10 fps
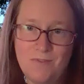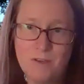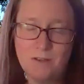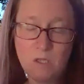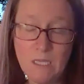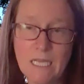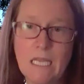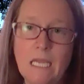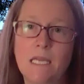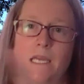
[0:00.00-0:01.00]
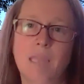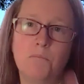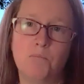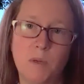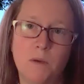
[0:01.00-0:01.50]
clinic
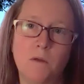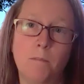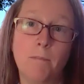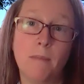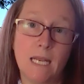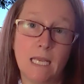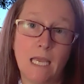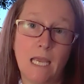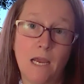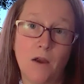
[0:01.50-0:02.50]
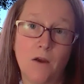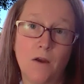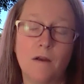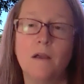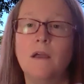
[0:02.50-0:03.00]
can bill
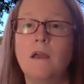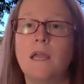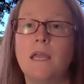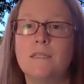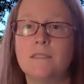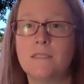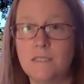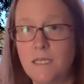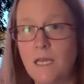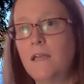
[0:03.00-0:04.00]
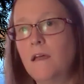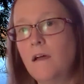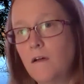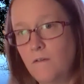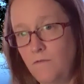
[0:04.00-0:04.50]
Medicare instead
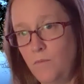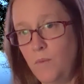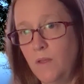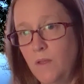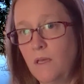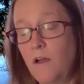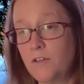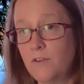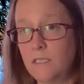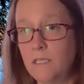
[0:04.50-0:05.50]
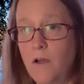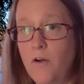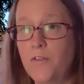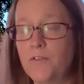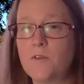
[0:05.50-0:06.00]
of billing contract
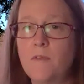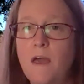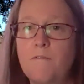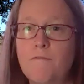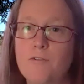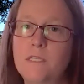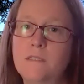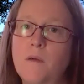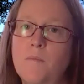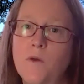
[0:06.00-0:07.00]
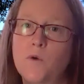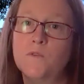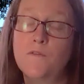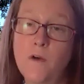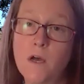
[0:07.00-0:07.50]
health. So that frees up those
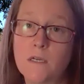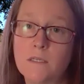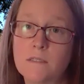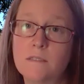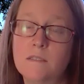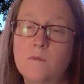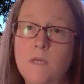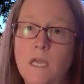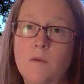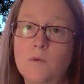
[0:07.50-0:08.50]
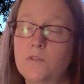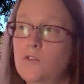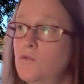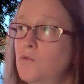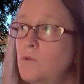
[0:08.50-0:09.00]
funds to be able
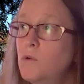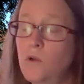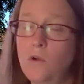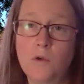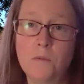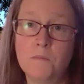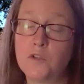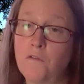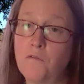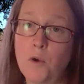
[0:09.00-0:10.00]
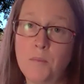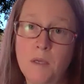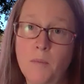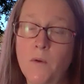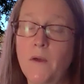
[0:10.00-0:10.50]
to serve more
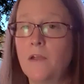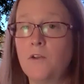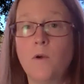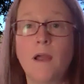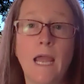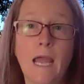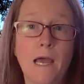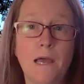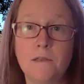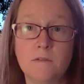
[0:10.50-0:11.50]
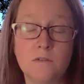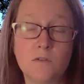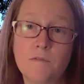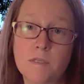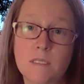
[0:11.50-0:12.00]
people and or add
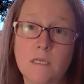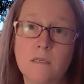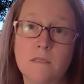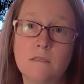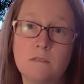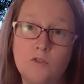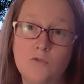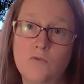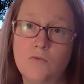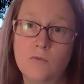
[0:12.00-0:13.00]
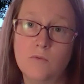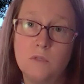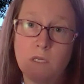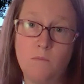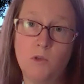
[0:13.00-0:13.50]
services to
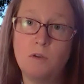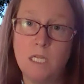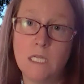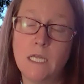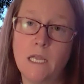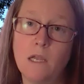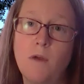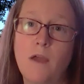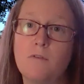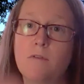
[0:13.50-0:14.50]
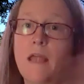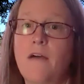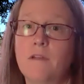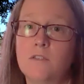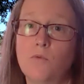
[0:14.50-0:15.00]
the community clinic rather than
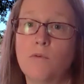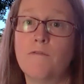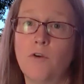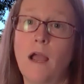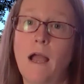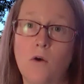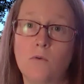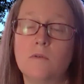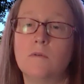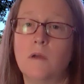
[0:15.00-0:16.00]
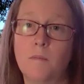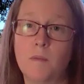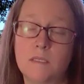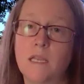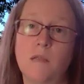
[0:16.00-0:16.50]
having to refer out
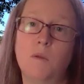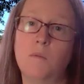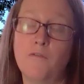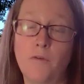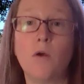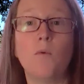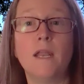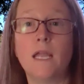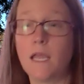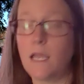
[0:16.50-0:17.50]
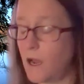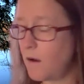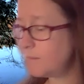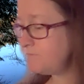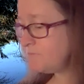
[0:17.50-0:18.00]
and sending people far away to get
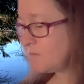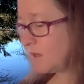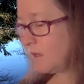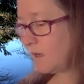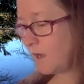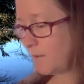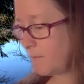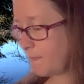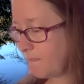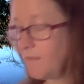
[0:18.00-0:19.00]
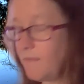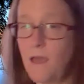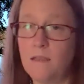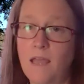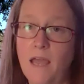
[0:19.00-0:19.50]
care. And
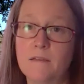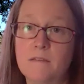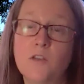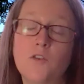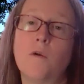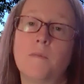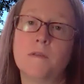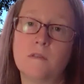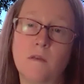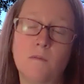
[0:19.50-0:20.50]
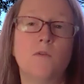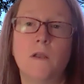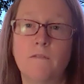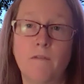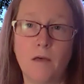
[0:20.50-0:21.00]
that has enormous
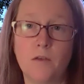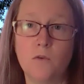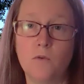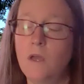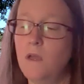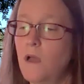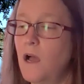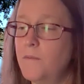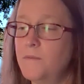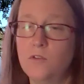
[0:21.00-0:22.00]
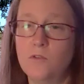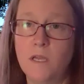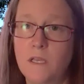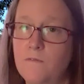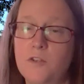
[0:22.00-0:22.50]
community value to
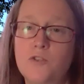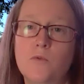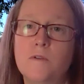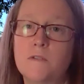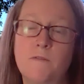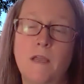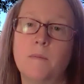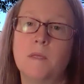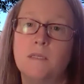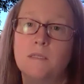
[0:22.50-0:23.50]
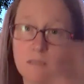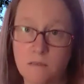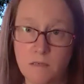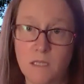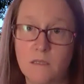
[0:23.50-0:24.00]
individuals, families,
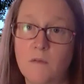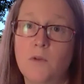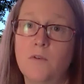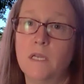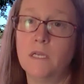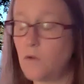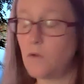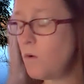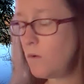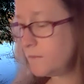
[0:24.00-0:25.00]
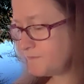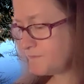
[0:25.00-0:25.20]
and the community as a whole.